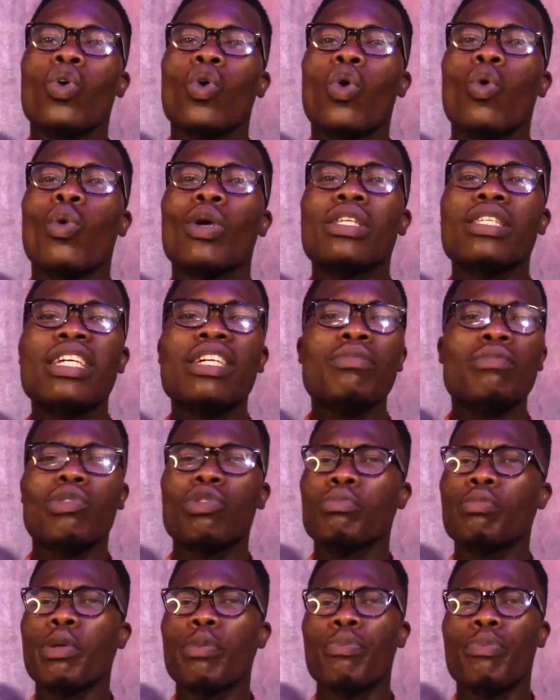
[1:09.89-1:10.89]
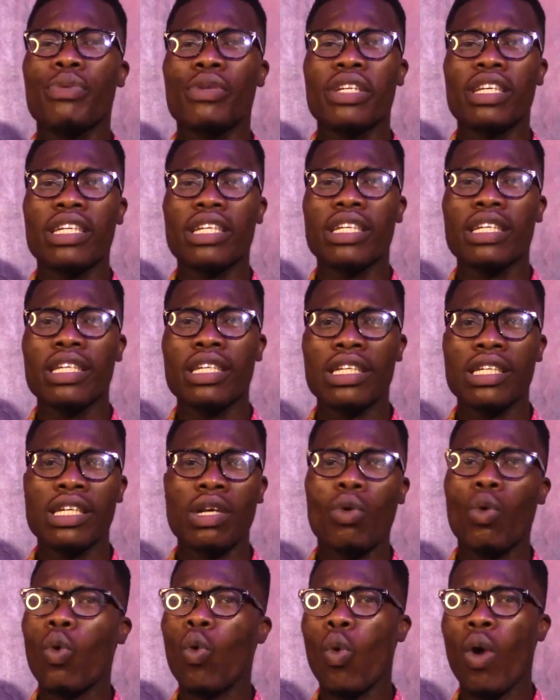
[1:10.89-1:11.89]
or check book bebre
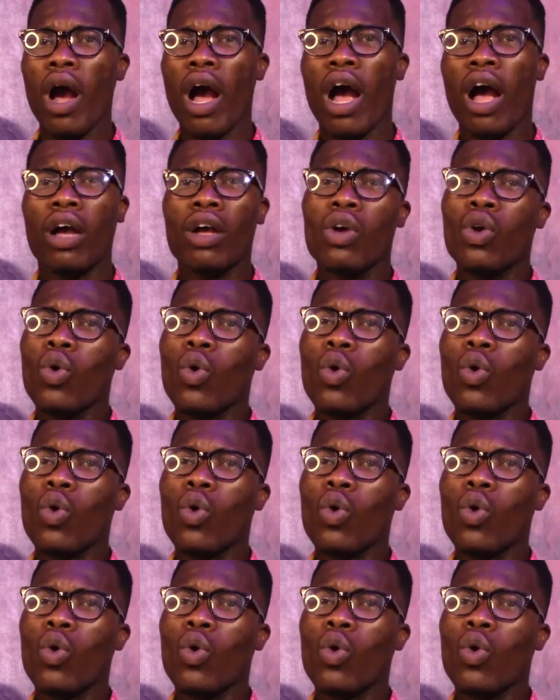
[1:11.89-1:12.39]
oh wa